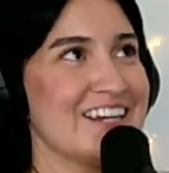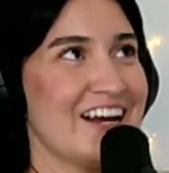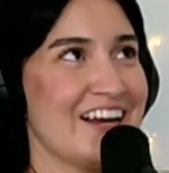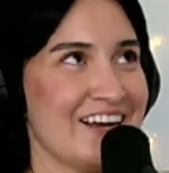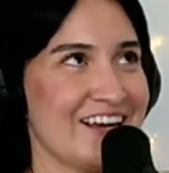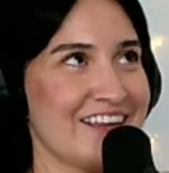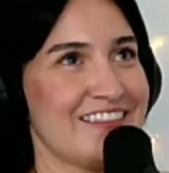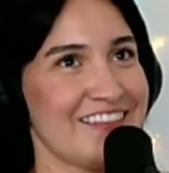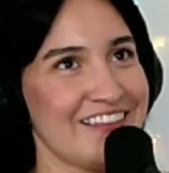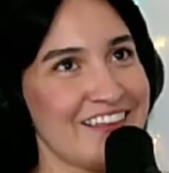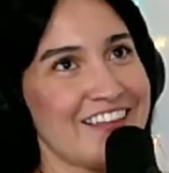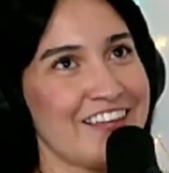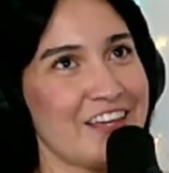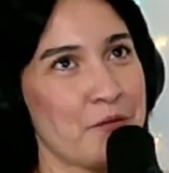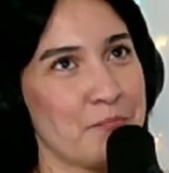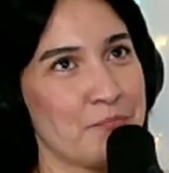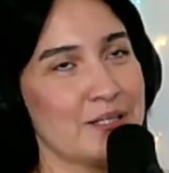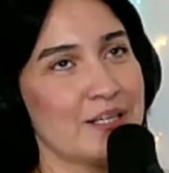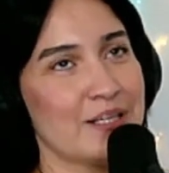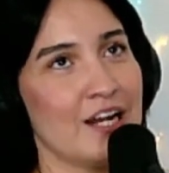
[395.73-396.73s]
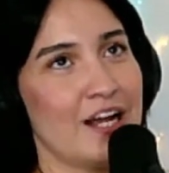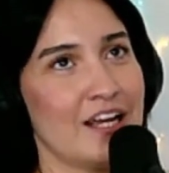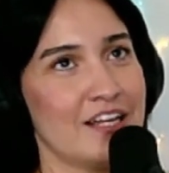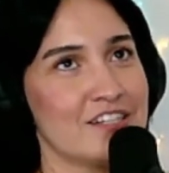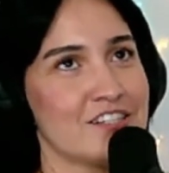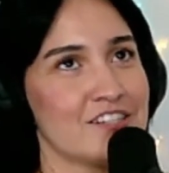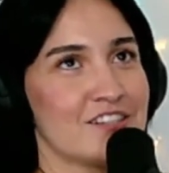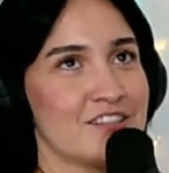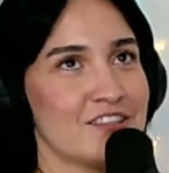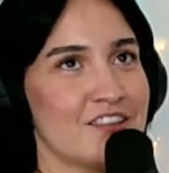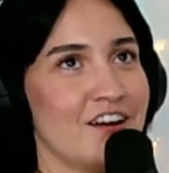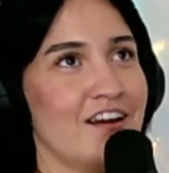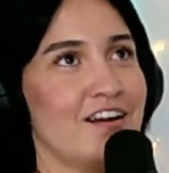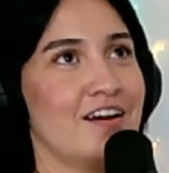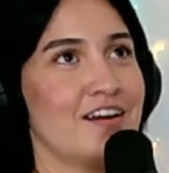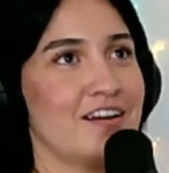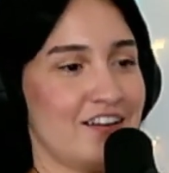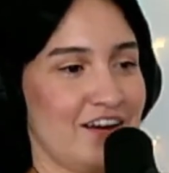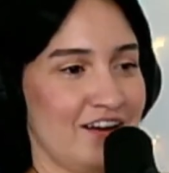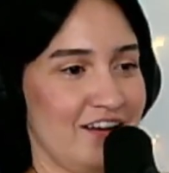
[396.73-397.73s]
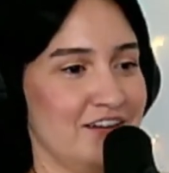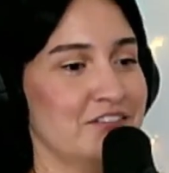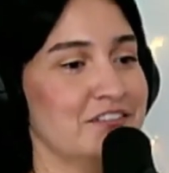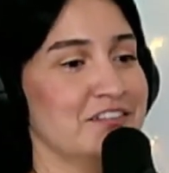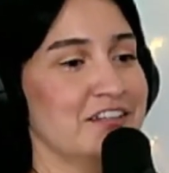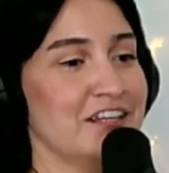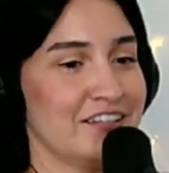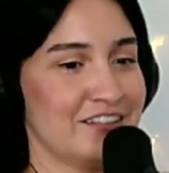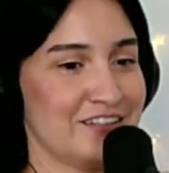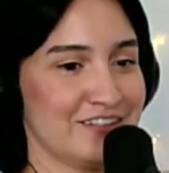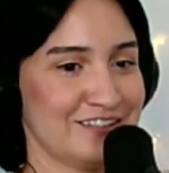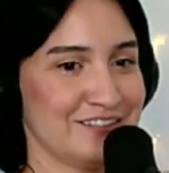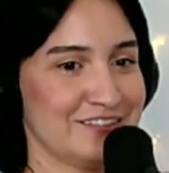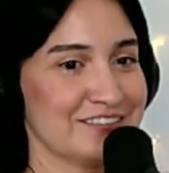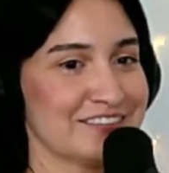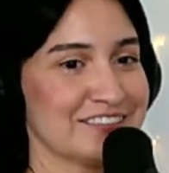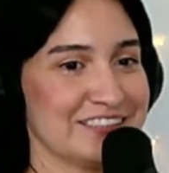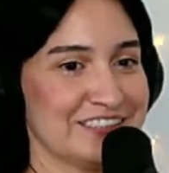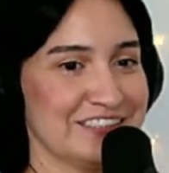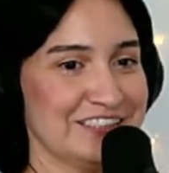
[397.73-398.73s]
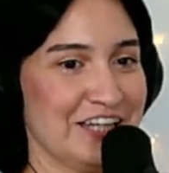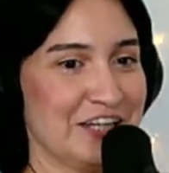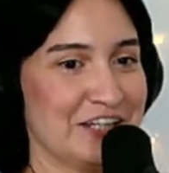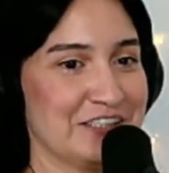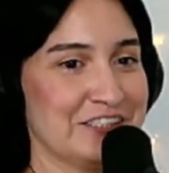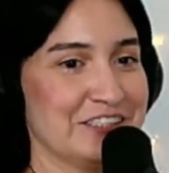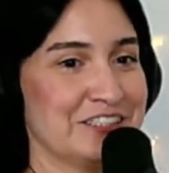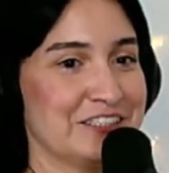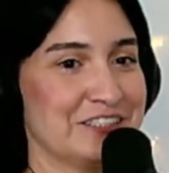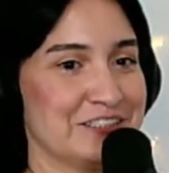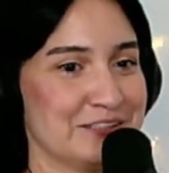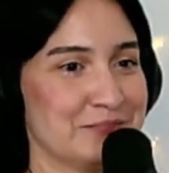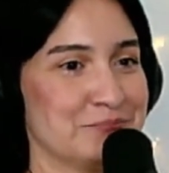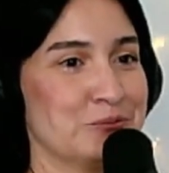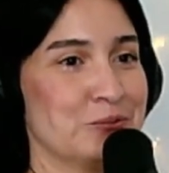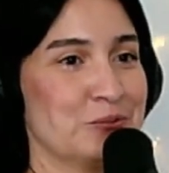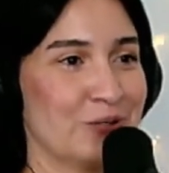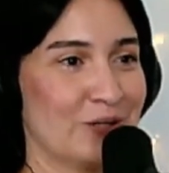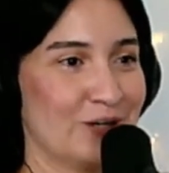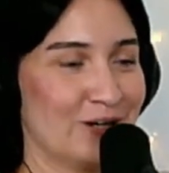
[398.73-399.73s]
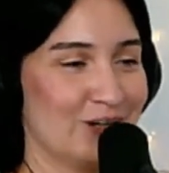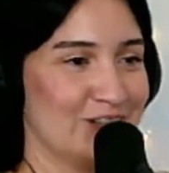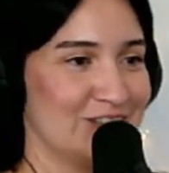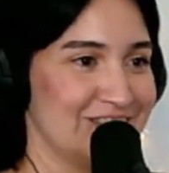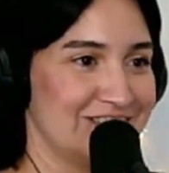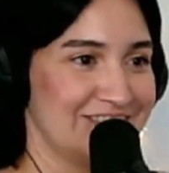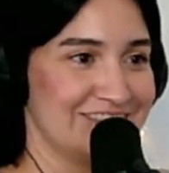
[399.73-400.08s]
I think, but I just thought I kind of got a little more.